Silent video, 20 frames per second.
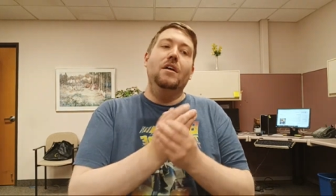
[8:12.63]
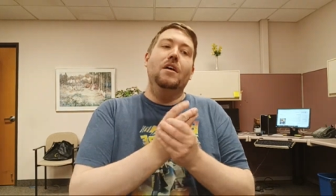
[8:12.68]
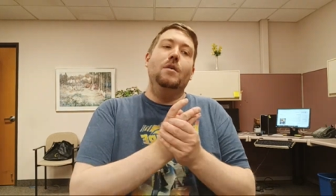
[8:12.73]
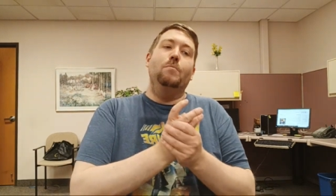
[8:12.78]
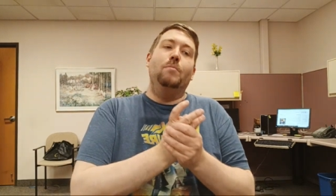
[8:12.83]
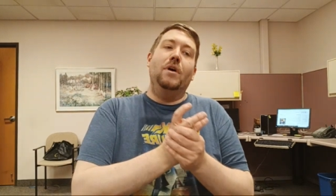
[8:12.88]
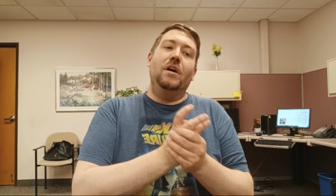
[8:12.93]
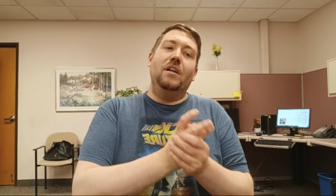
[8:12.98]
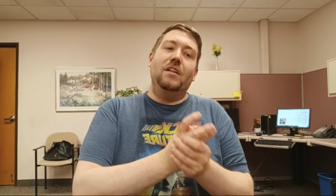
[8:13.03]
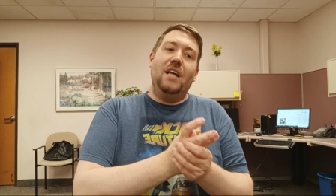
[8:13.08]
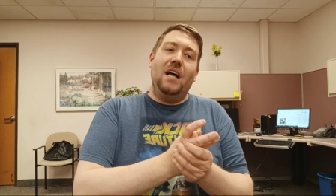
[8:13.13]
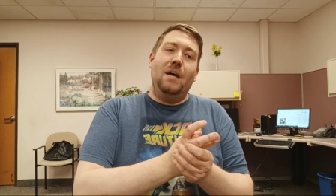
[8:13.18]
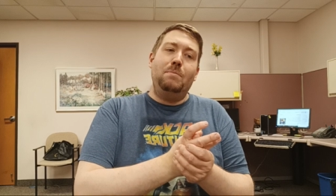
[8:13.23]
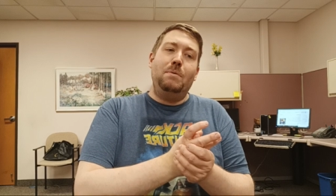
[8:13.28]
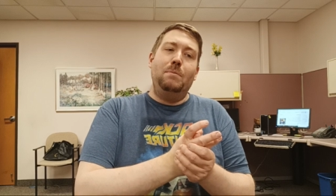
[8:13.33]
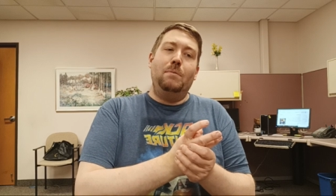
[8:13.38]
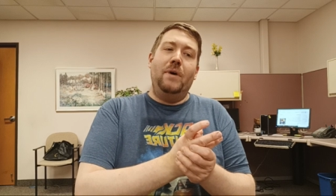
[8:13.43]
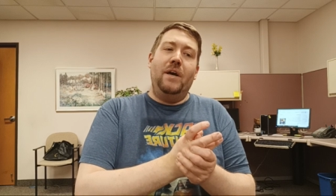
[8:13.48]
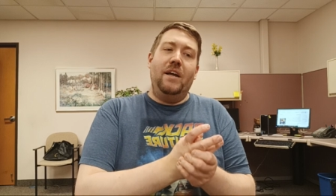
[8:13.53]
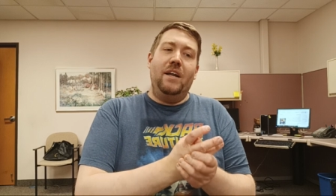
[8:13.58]
But a lot of
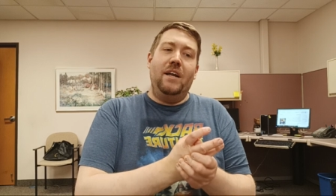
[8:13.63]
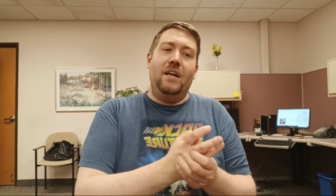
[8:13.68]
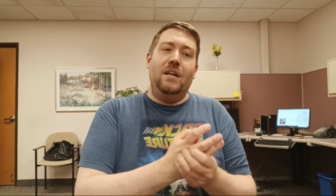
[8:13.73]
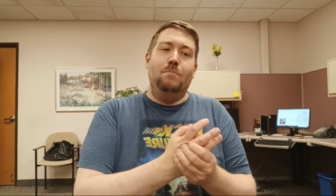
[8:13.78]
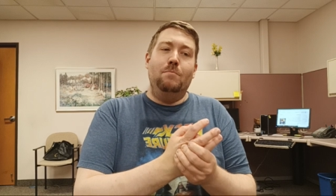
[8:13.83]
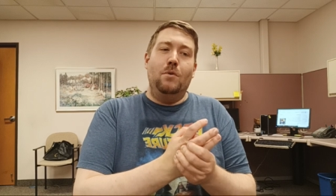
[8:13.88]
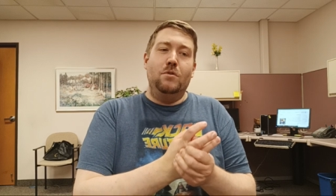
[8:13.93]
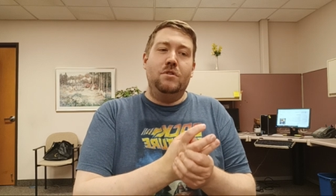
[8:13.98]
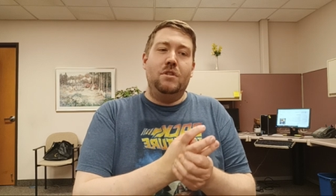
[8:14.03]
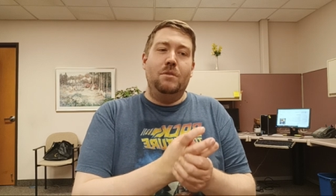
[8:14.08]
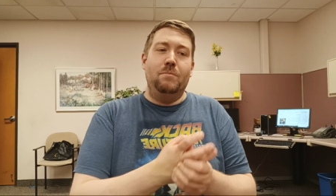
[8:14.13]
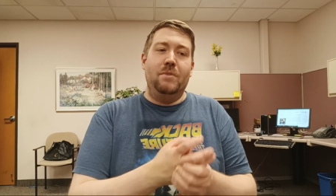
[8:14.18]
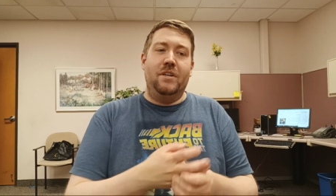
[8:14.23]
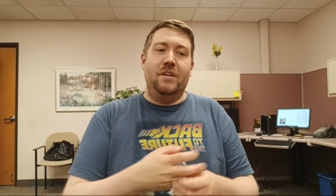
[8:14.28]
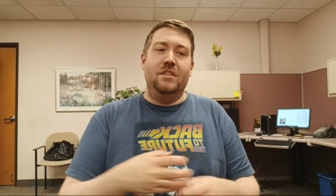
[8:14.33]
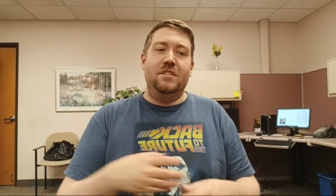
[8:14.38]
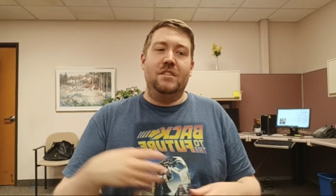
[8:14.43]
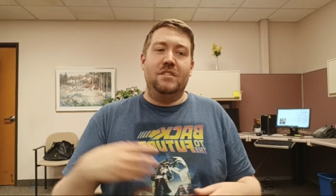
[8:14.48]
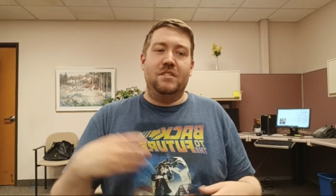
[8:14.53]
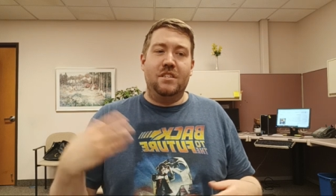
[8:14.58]
people hate on it mostly because
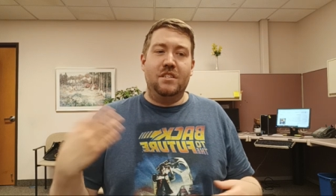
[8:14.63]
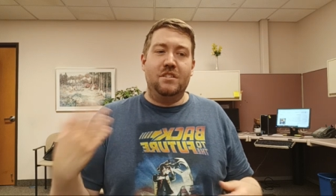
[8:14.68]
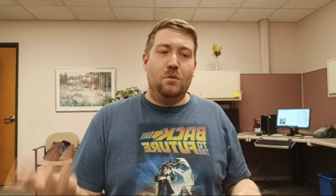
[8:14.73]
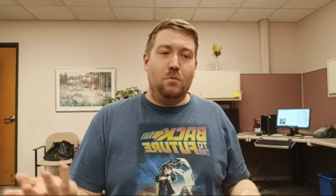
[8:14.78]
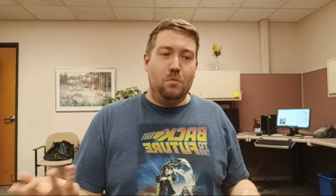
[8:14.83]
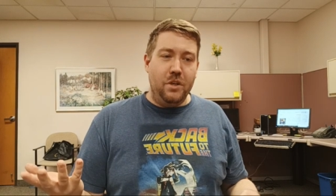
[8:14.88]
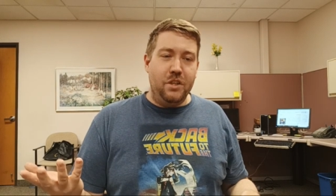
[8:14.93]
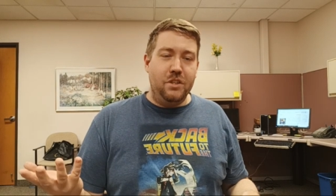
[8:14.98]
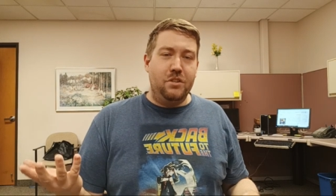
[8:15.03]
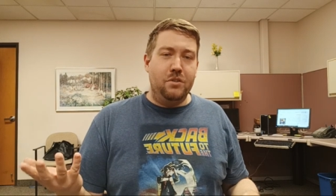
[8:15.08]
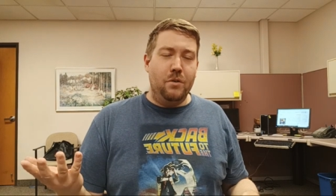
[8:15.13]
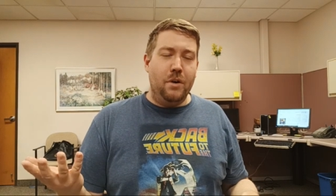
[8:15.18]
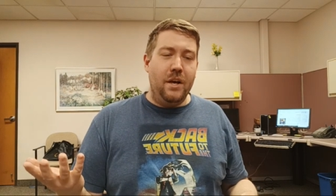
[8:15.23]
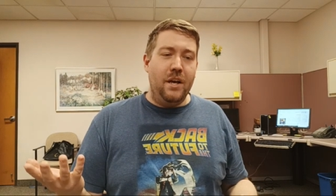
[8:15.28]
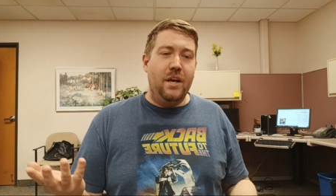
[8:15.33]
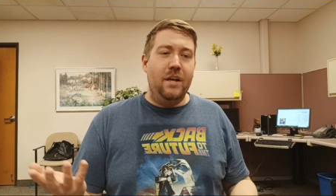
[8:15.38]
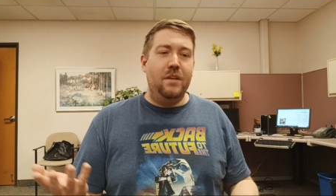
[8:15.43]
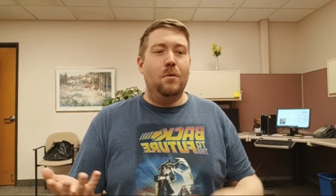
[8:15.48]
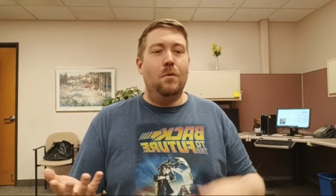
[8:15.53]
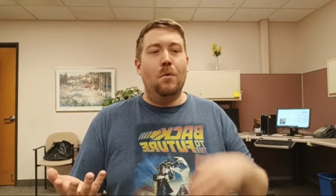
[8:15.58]
it's just a
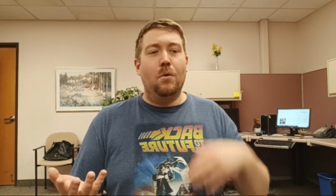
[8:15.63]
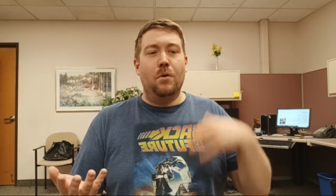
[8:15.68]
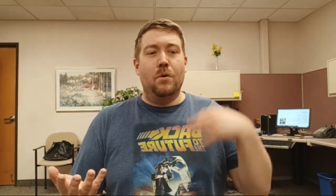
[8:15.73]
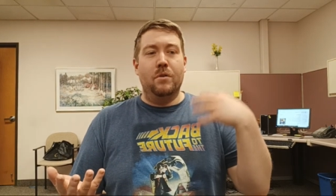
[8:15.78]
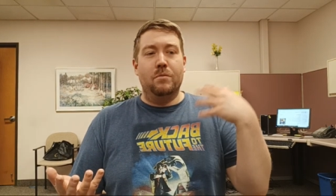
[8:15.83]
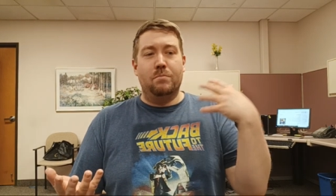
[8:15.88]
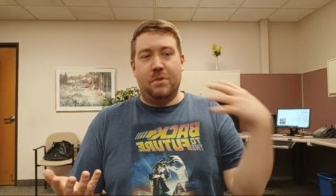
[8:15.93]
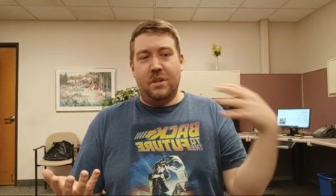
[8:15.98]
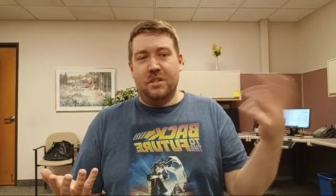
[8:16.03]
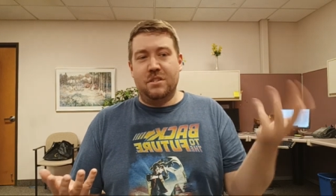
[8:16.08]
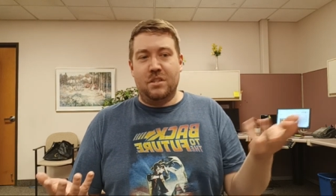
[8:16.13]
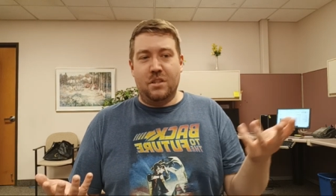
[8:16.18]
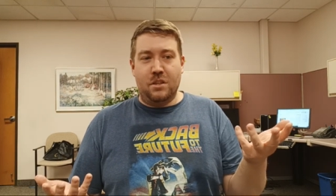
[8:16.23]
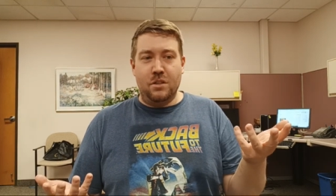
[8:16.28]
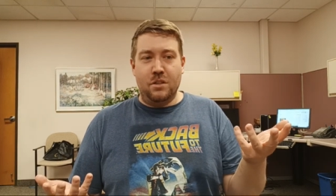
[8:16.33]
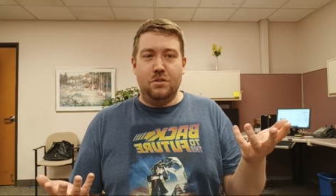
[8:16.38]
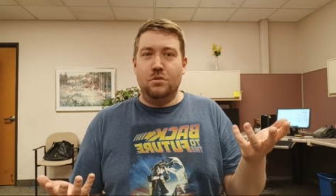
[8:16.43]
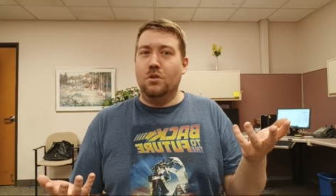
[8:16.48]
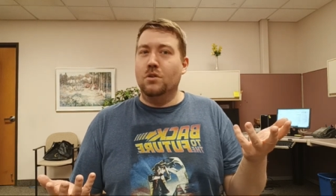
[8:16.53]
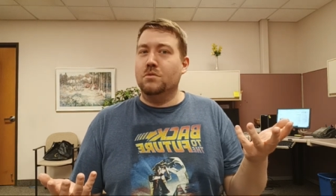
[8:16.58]
retread or because the
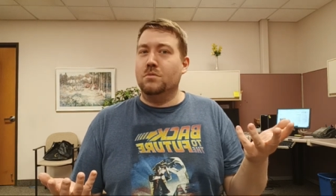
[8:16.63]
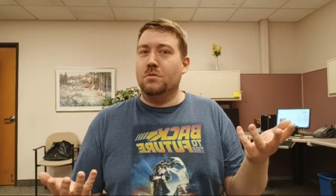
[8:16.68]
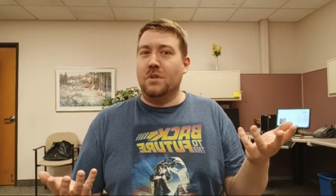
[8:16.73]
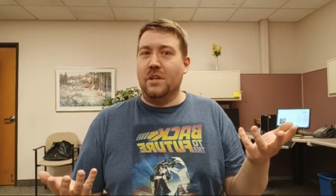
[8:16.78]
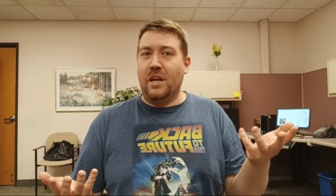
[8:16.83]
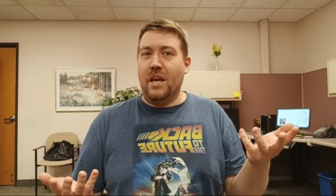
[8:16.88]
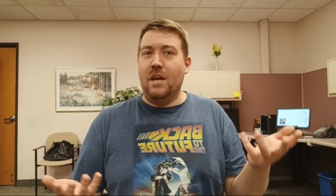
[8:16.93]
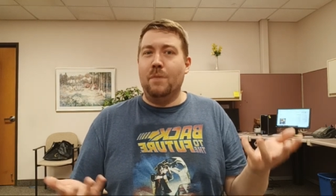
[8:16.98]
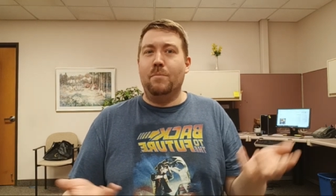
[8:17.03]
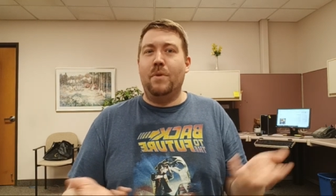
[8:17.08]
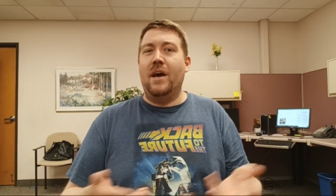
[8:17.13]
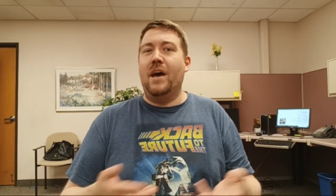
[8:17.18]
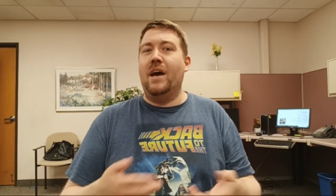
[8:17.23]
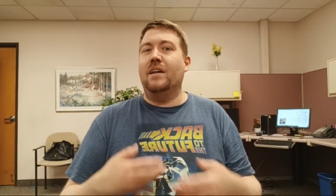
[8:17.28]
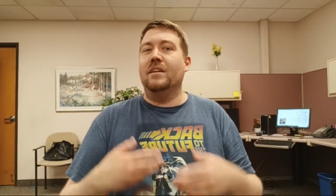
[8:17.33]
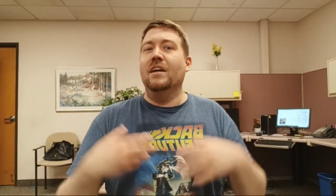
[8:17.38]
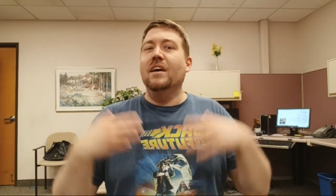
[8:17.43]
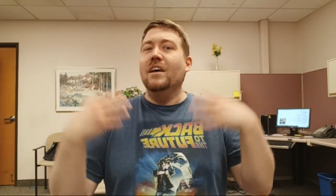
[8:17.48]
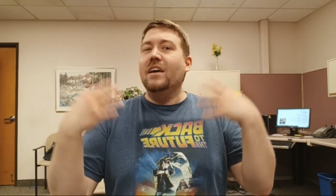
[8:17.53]
controls with the gamepad.